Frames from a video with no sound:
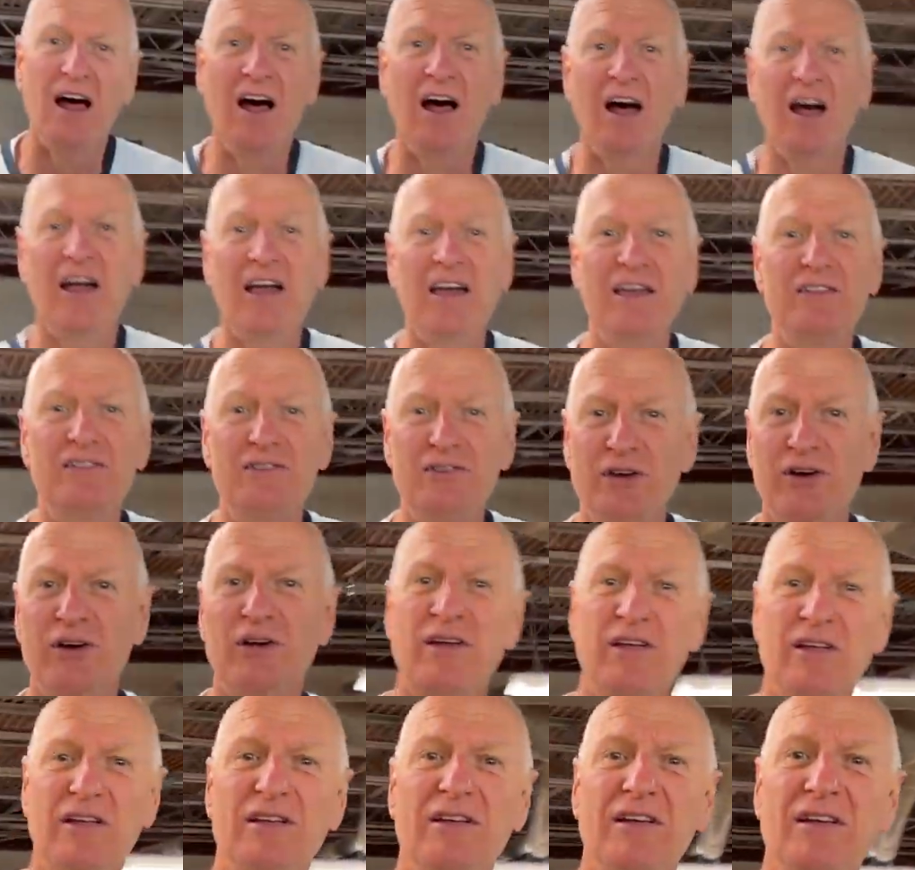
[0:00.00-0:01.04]
I took
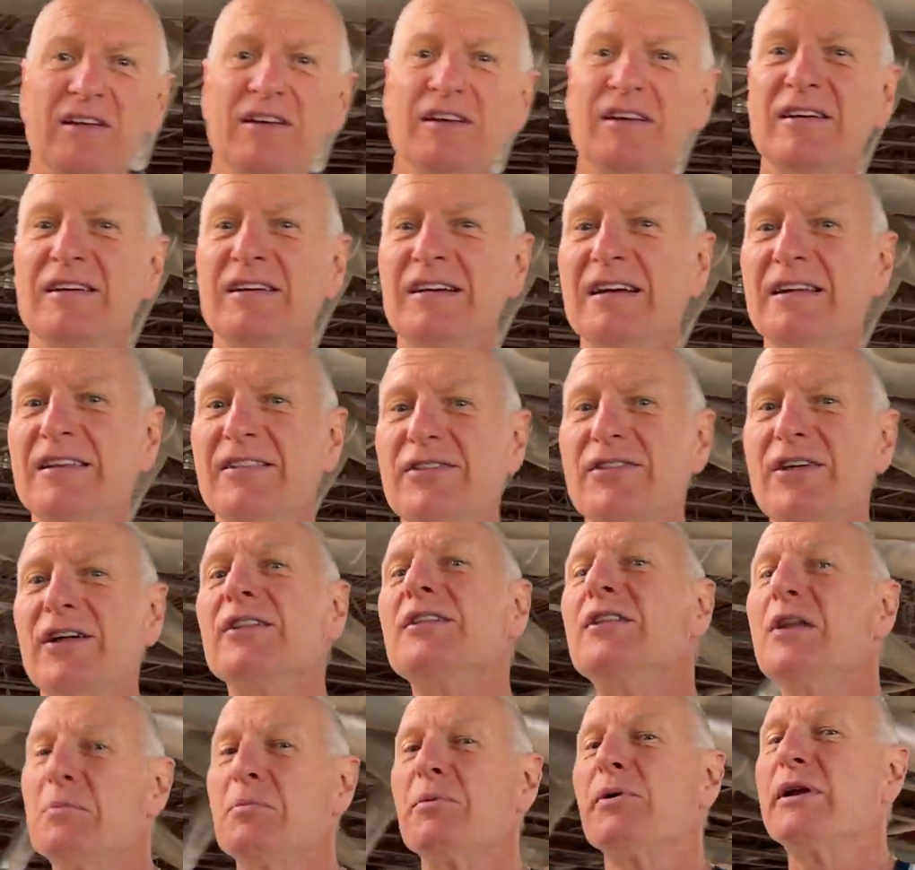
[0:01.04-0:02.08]
the
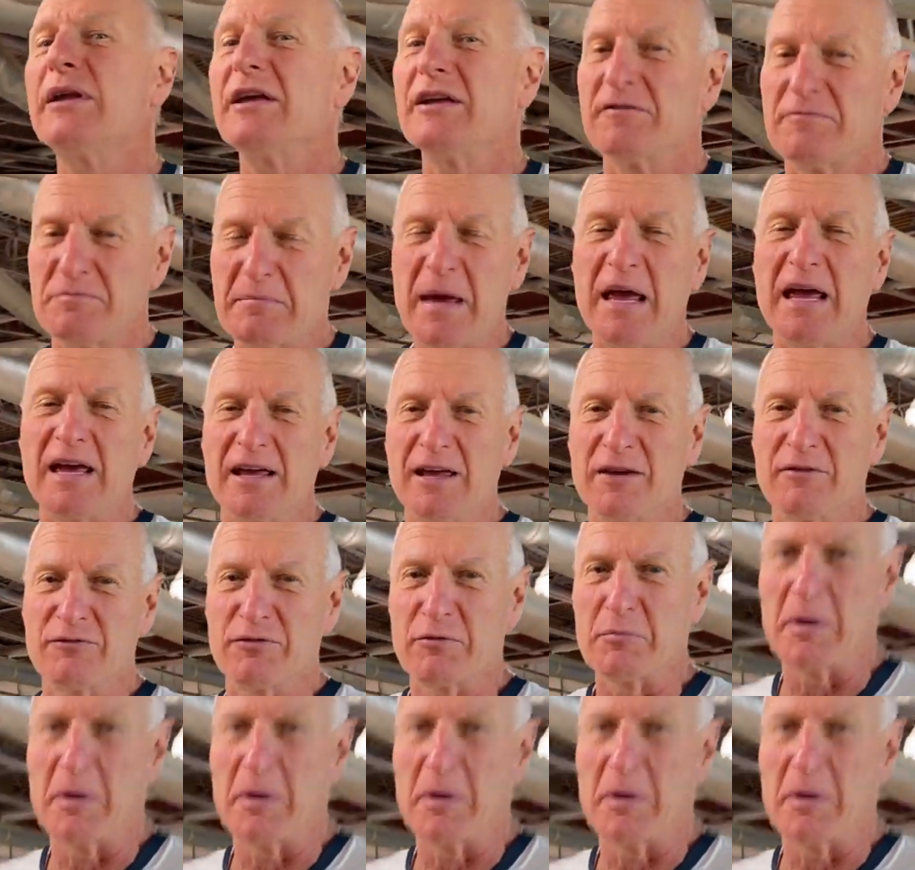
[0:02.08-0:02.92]
liberty of making for